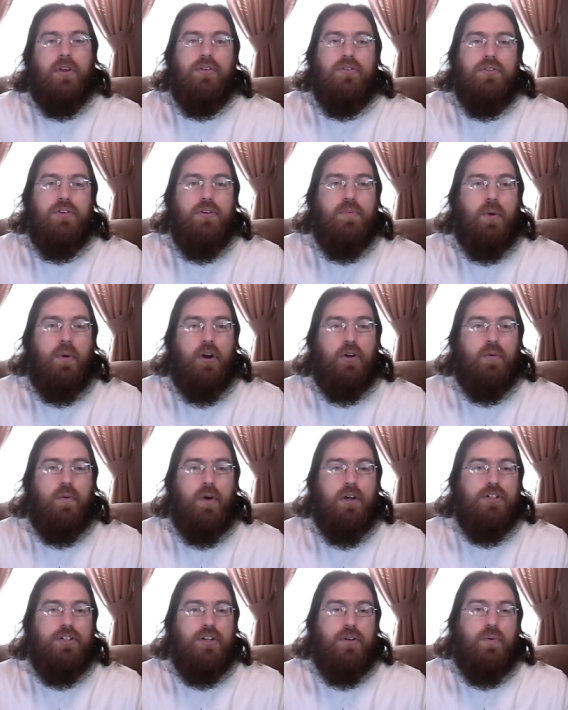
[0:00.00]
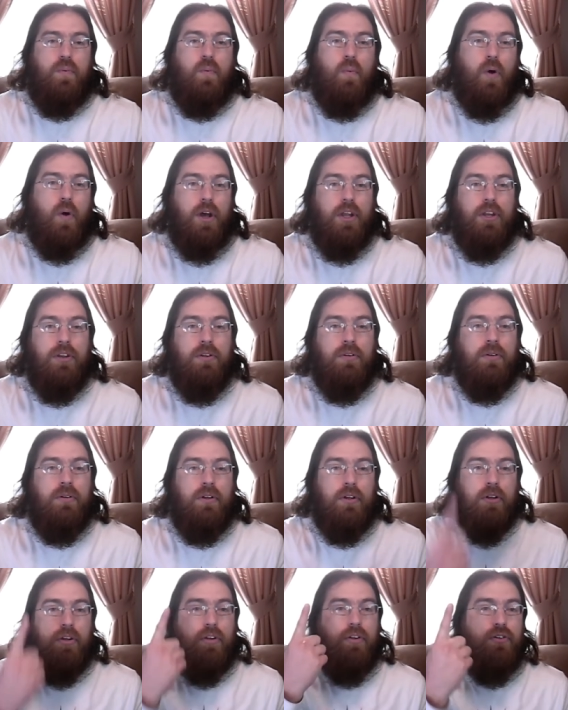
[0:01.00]
Two part question. One,
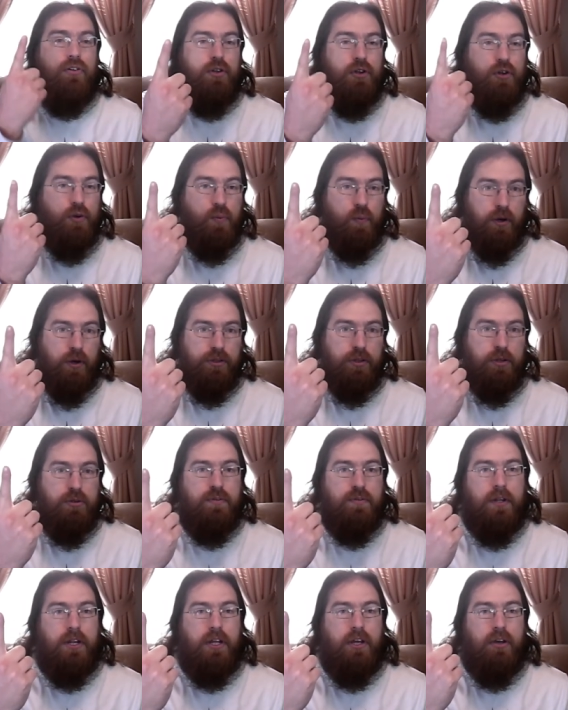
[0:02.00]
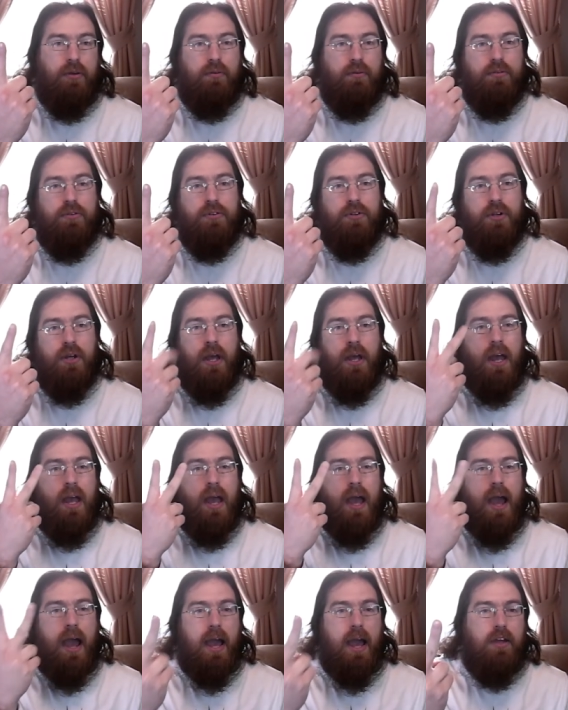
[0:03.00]
do you want those videos?
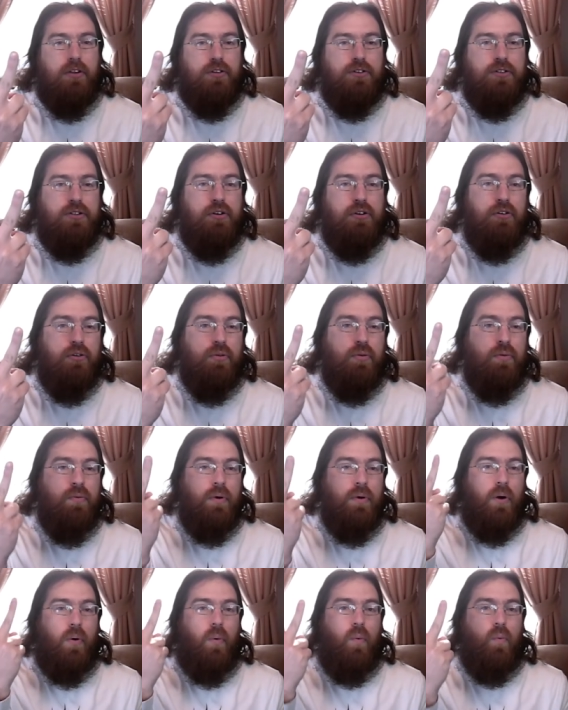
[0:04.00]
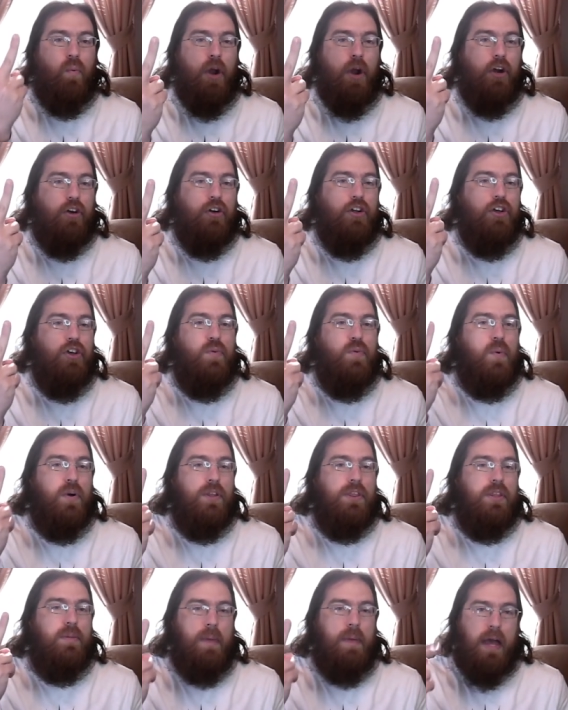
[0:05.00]
And two, where do you
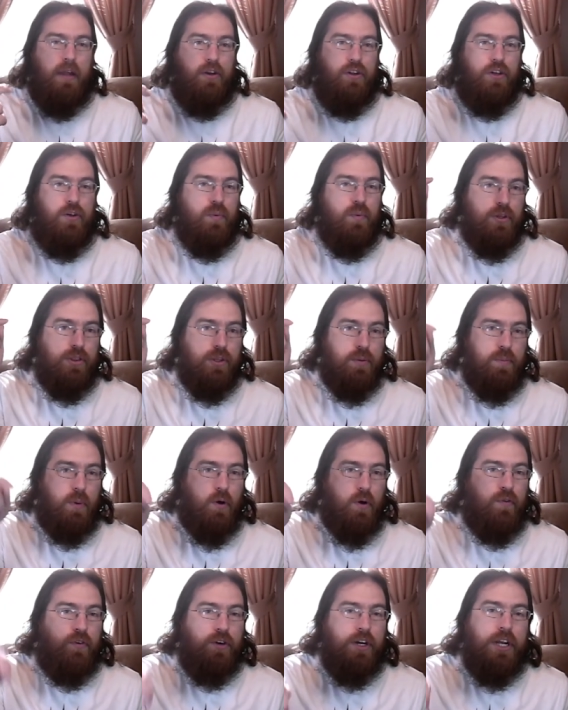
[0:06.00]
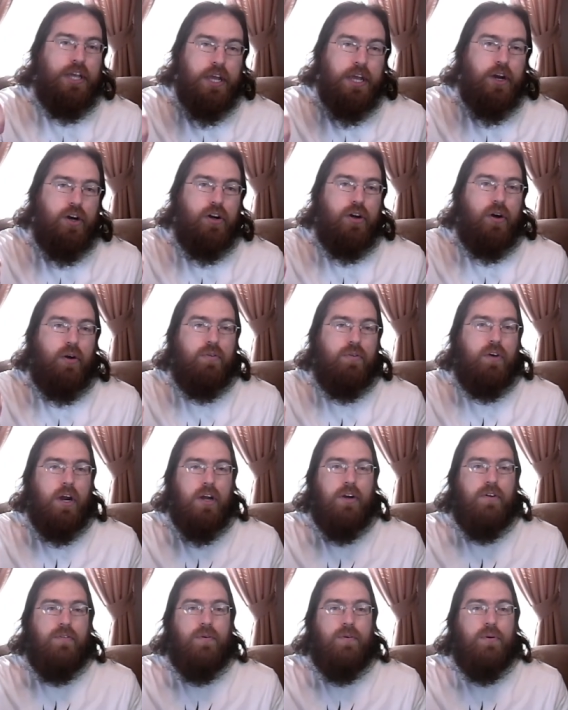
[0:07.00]
want them at? Do you want them over here on
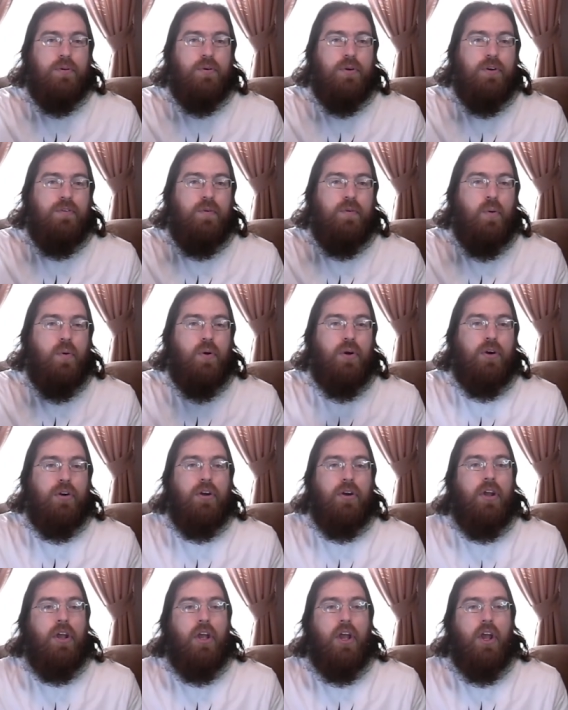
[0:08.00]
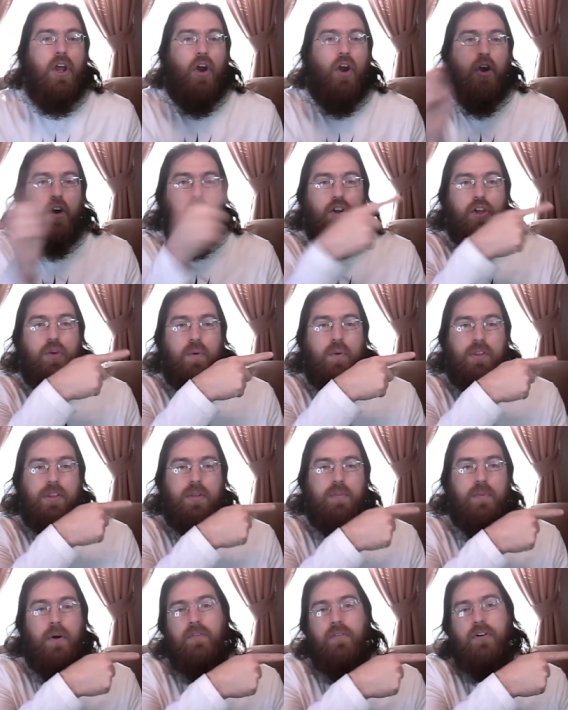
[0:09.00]
Writer 434 or do you want
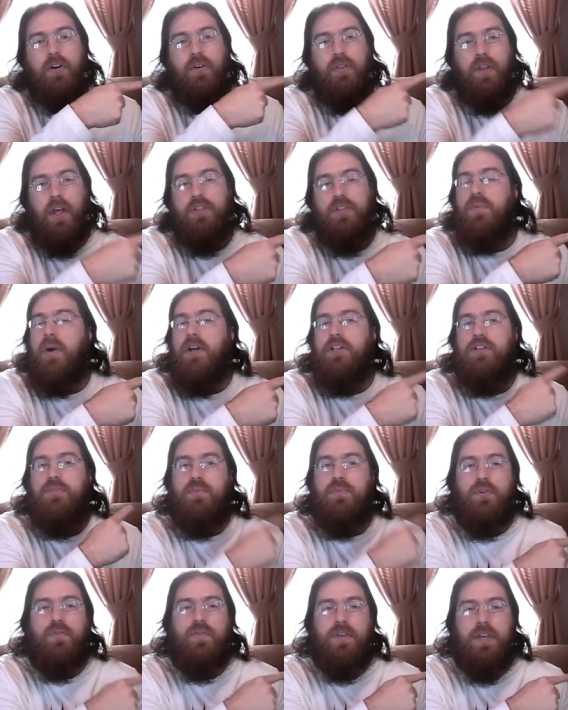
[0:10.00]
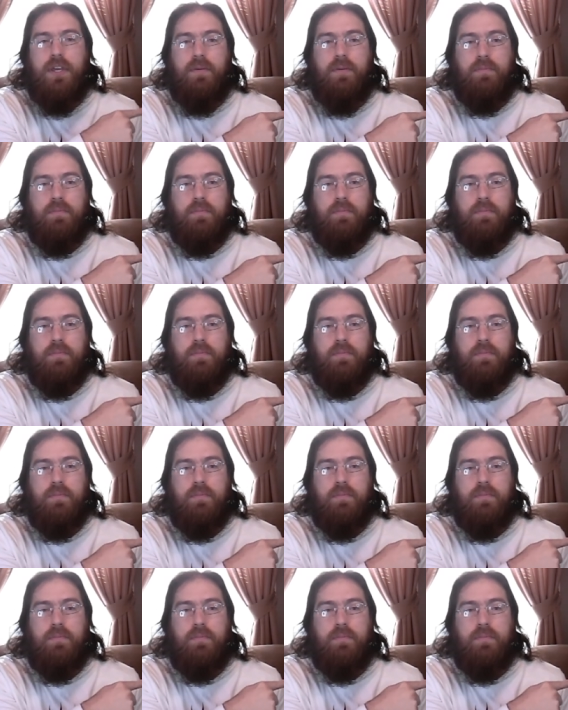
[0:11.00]
them over on Let's Watch a Movie?